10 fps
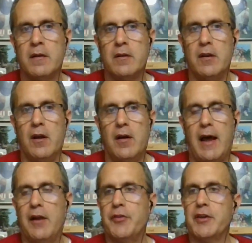you know,
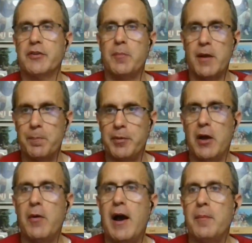I don't think it's going to be a
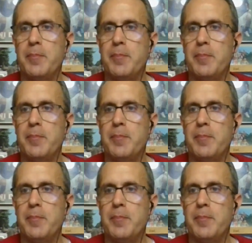blowout,